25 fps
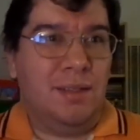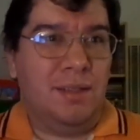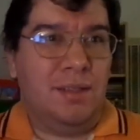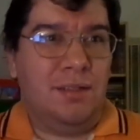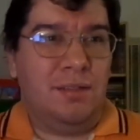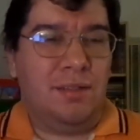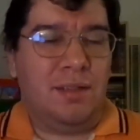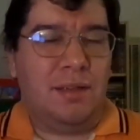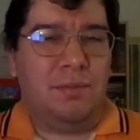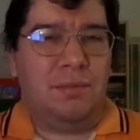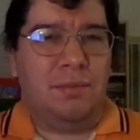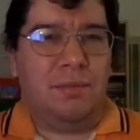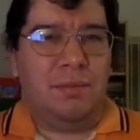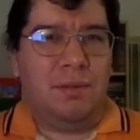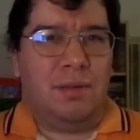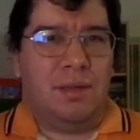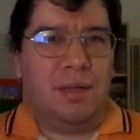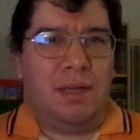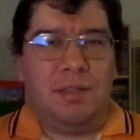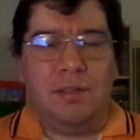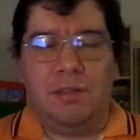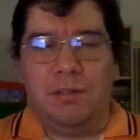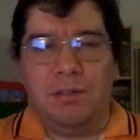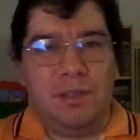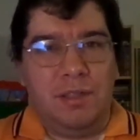Because
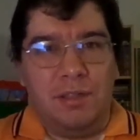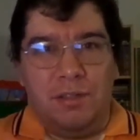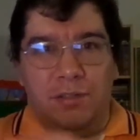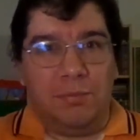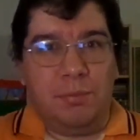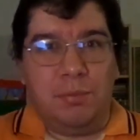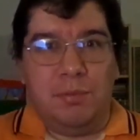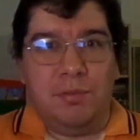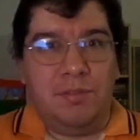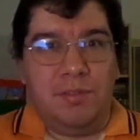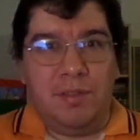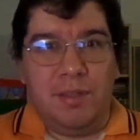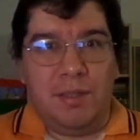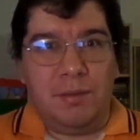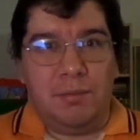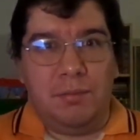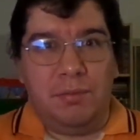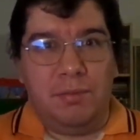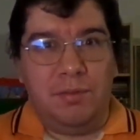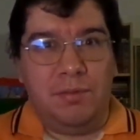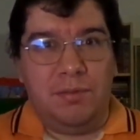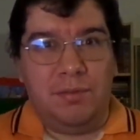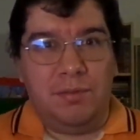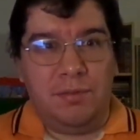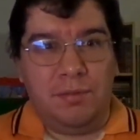I know Gizmoduck was